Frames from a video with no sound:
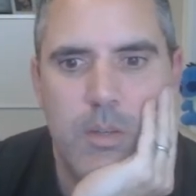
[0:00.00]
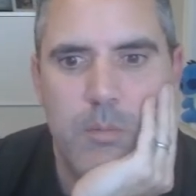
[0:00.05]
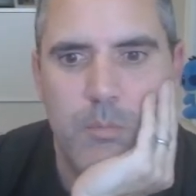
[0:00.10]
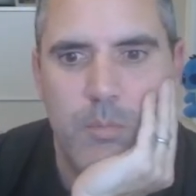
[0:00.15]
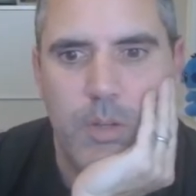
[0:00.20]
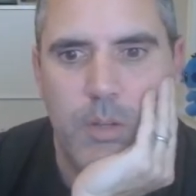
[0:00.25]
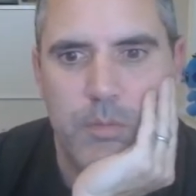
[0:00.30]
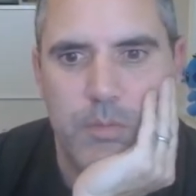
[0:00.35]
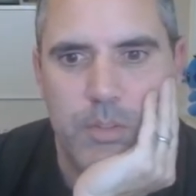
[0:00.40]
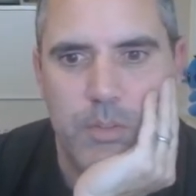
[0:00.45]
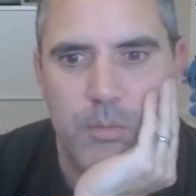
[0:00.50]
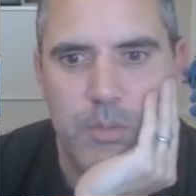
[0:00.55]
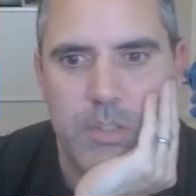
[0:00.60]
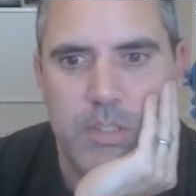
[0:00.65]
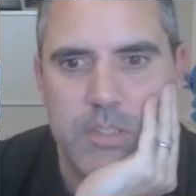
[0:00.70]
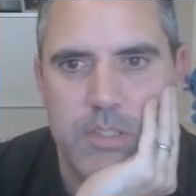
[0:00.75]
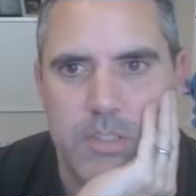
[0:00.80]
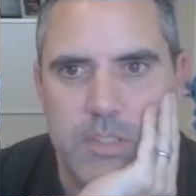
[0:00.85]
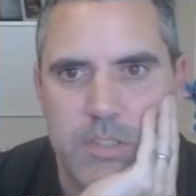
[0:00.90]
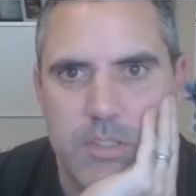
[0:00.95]
I'm off to the
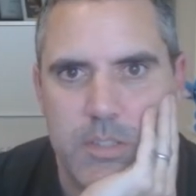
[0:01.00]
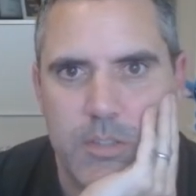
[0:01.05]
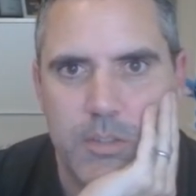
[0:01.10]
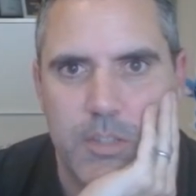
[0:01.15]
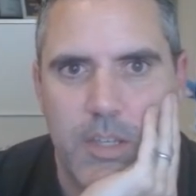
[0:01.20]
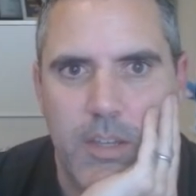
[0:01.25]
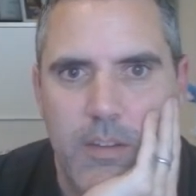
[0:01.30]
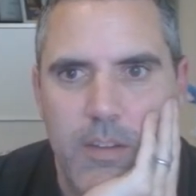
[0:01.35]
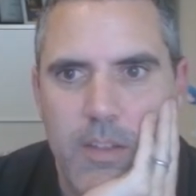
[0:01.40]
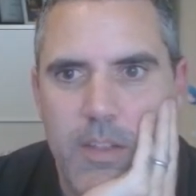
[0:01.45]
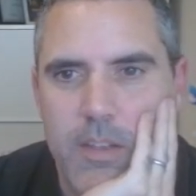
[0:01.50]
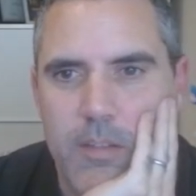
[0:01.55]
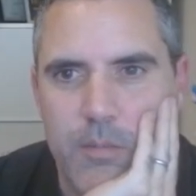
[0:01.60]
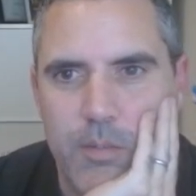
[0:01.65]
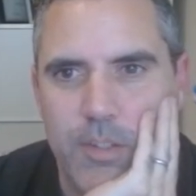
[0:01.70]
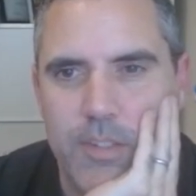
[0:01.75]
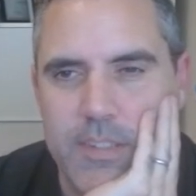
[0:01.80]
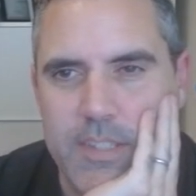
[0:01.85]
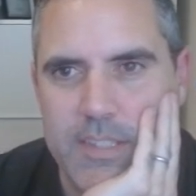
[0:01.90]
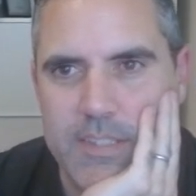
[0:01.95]
races. Okay, I
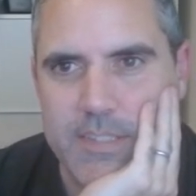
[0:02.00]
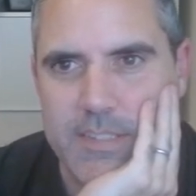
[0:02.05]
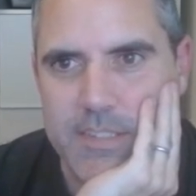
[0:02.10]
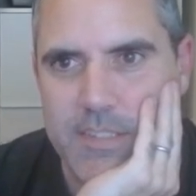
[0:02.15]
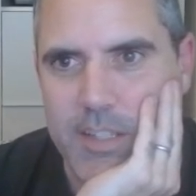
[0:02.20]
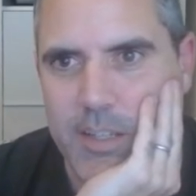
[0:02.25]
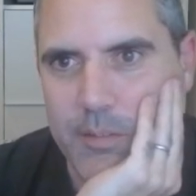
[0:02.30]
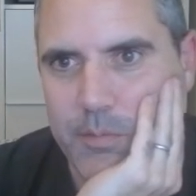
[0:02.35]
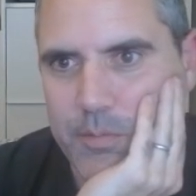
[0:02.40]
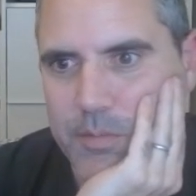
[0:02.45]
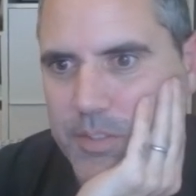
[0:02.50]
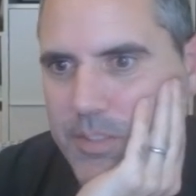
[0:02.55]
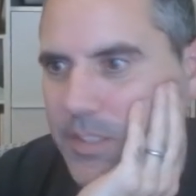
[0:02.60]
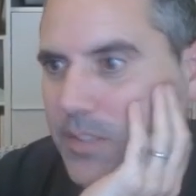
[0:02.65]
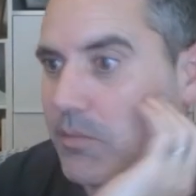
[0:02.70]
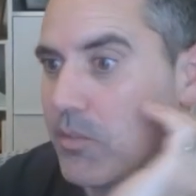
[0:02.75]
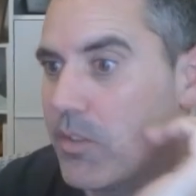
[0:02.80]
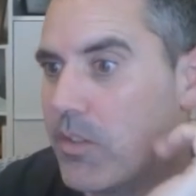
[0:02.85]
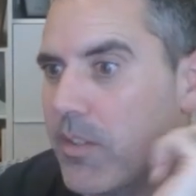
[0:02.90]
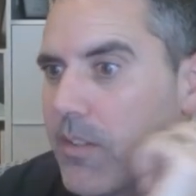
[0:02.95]
feel like that's enough to
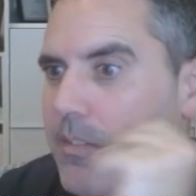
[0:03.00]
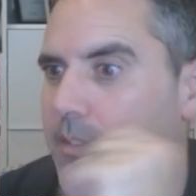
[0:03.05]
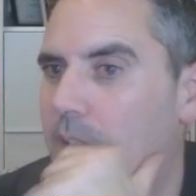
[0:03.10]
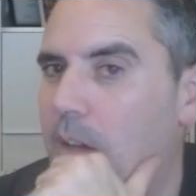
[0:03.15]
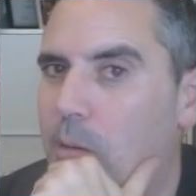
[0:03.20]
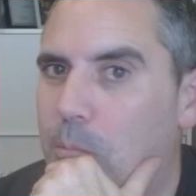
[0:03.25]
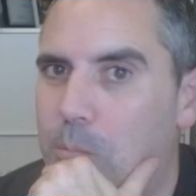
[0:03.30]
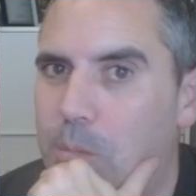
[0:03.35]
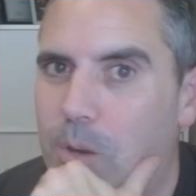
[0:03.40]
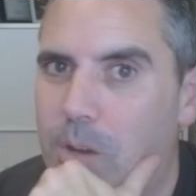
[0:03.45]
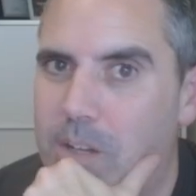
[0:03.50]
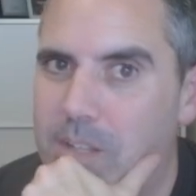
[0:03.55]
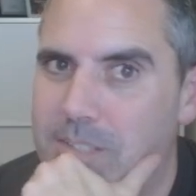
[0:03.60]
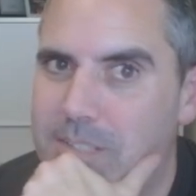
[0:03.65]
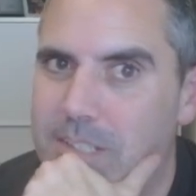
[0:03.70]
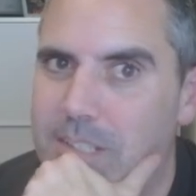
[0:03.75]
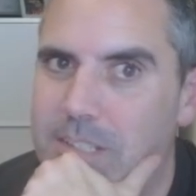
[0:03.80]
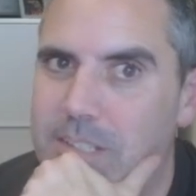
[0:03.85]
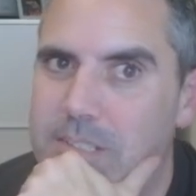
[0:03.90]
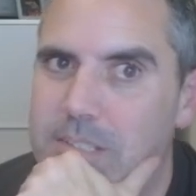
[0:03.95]
give you the thought
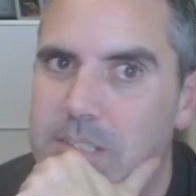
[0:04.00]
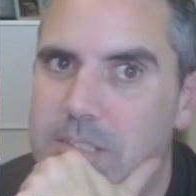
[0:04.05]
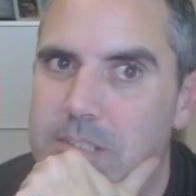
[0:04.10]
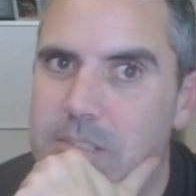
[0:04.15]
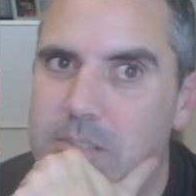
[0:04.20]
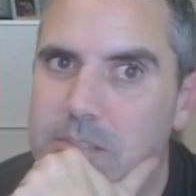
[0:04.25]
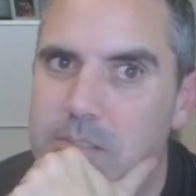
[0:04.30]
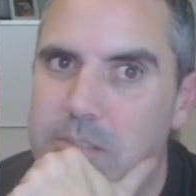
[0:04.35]
process.